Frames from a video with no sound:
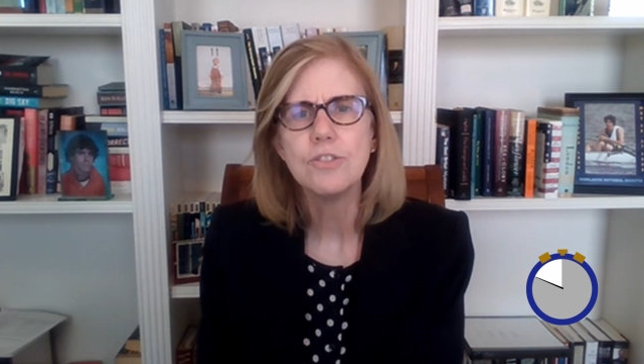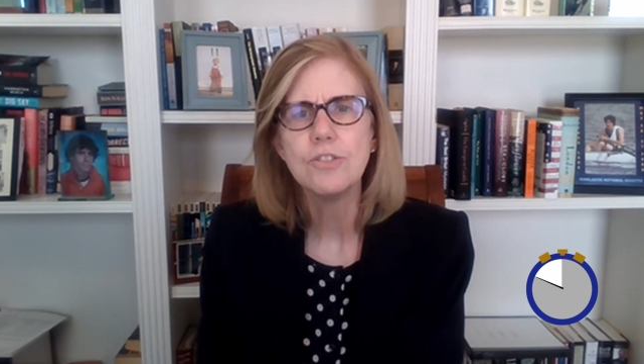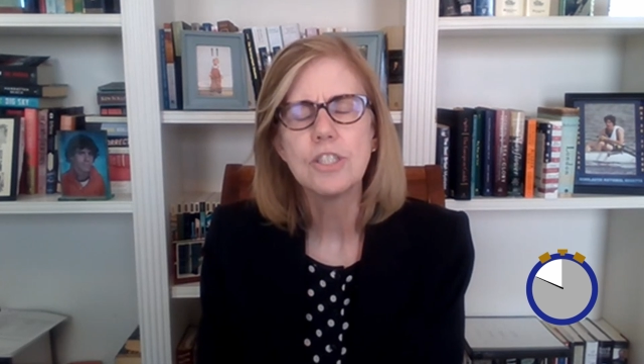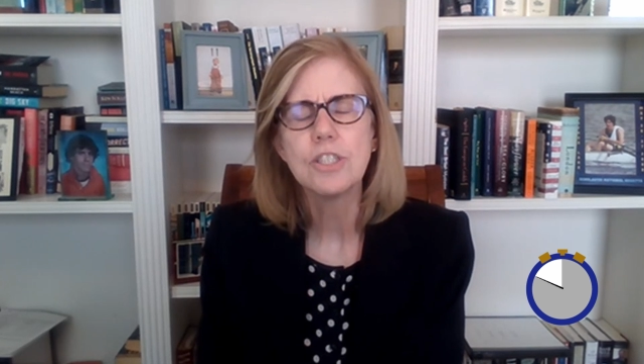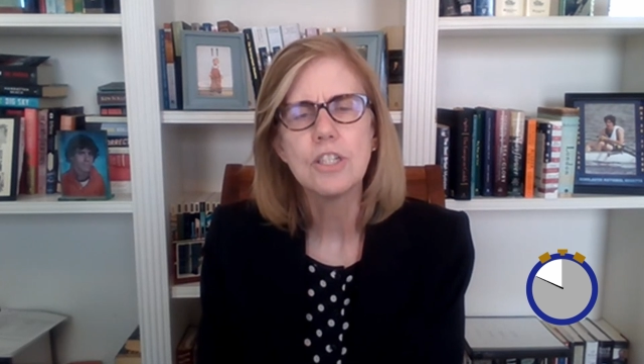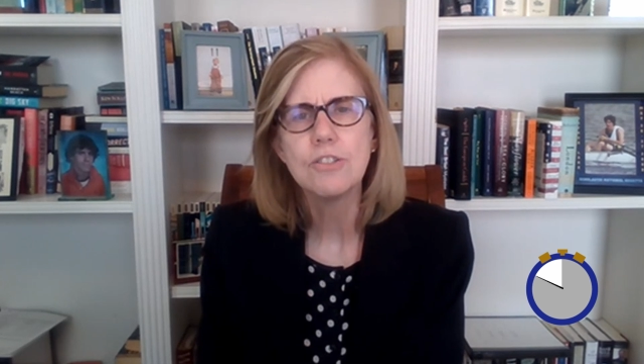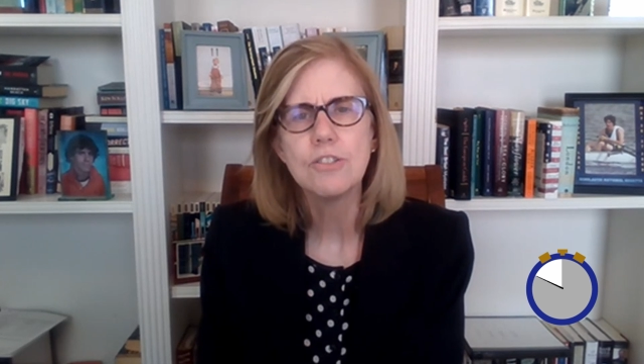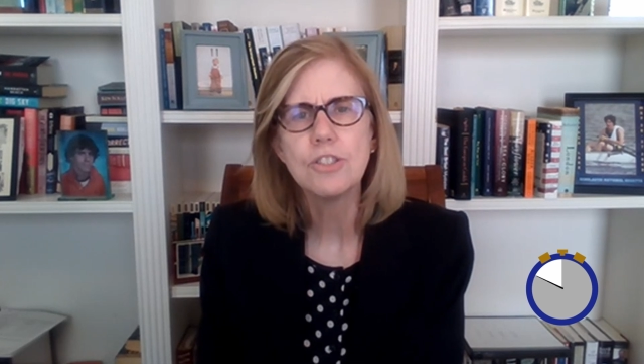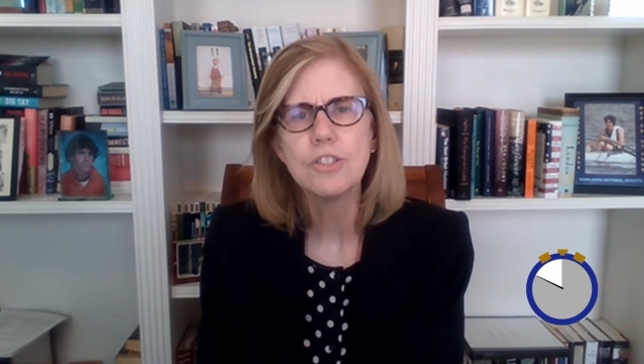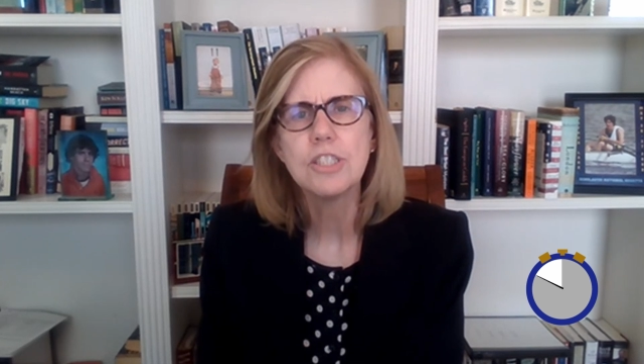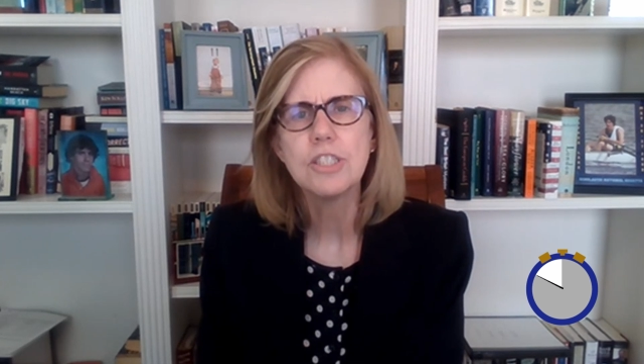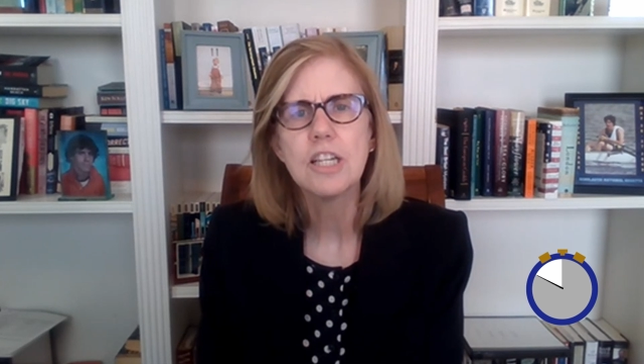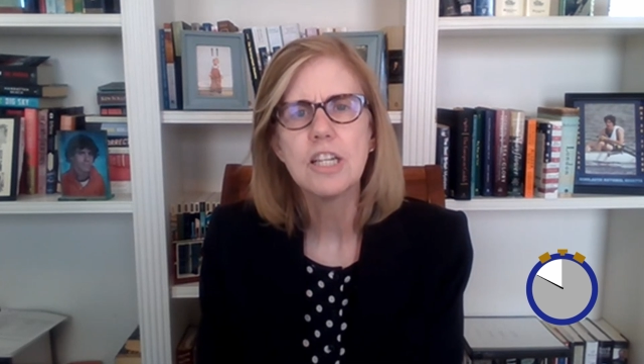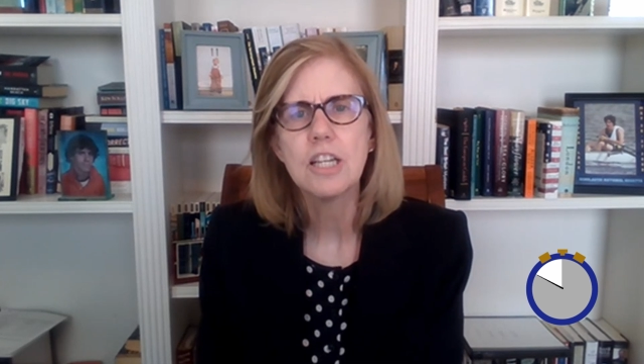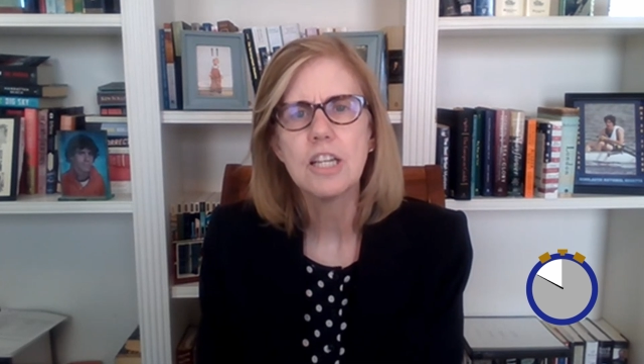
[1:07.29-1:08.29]
to
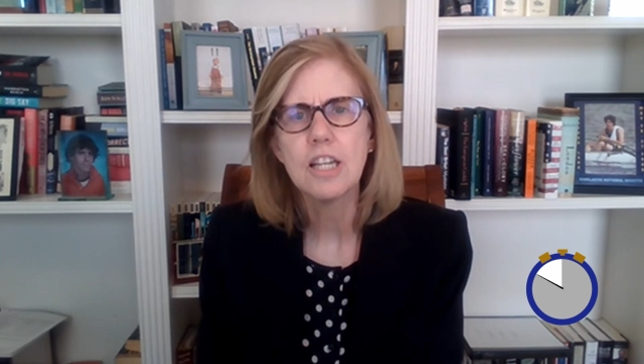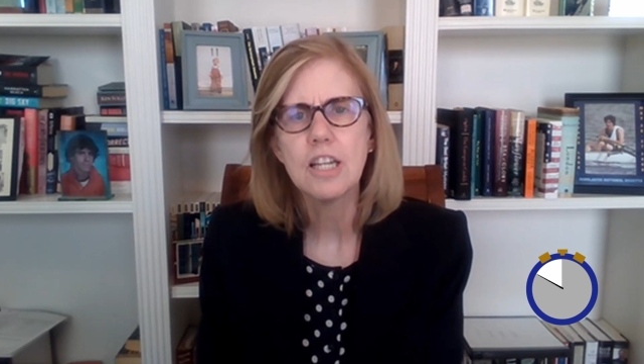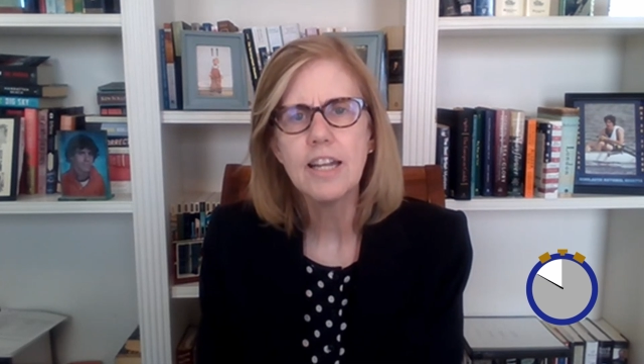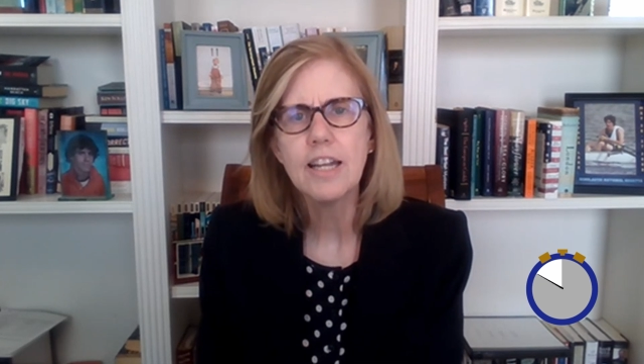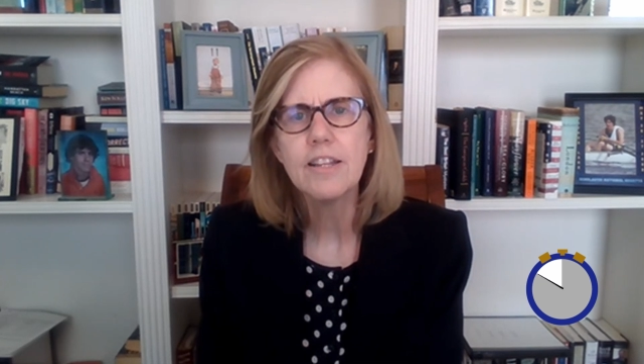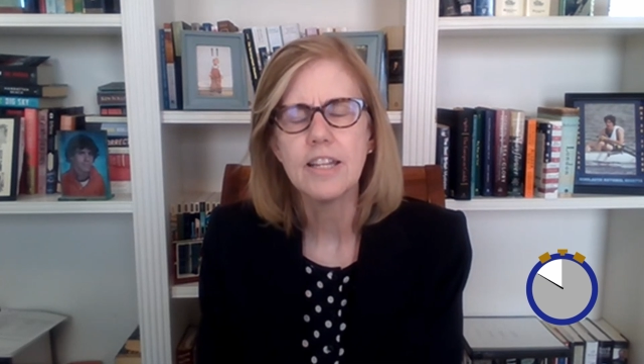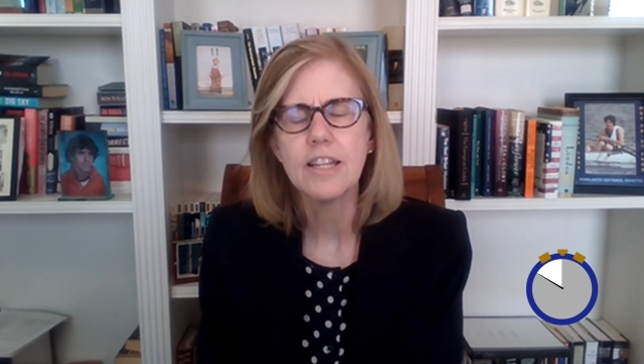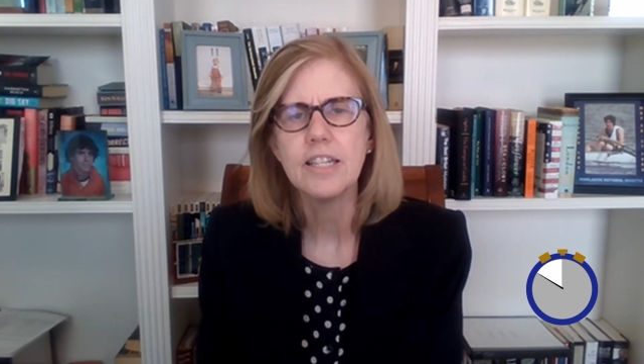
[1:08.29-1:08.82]
solutions like